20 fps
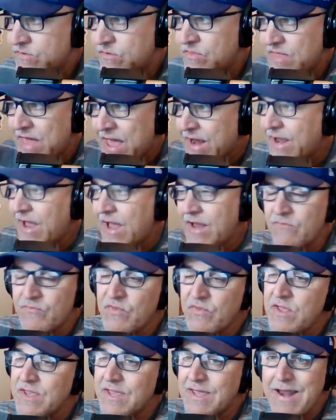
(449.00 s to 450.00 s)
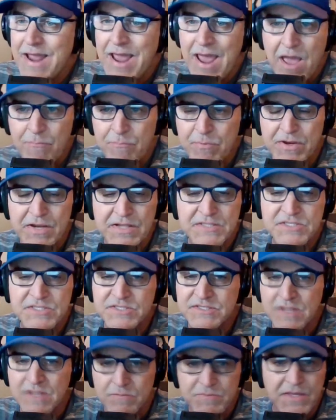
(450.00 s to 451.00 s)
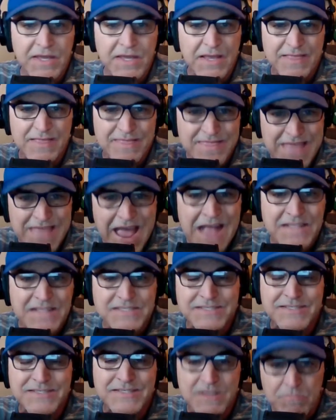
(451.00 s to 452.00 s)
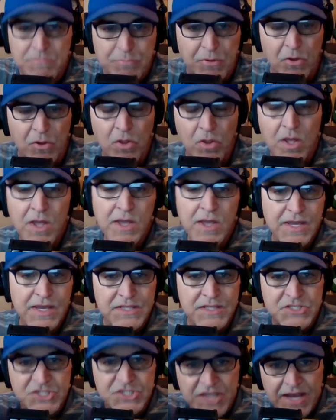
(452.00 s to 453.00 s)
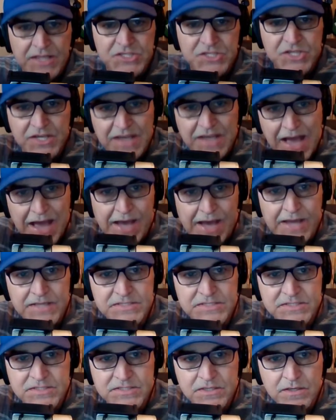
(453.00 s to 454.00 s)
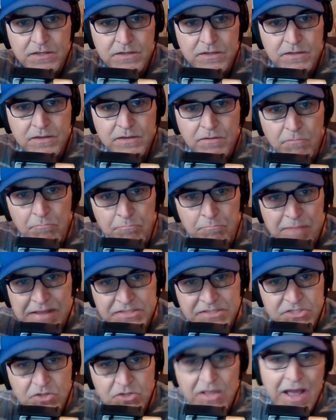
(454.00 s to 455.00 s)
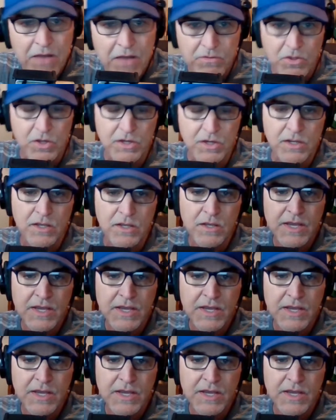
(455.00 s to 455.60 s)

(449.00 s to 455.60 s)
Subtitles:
that kind of thing can happen. It's something that simple can change a guy's mental outlook,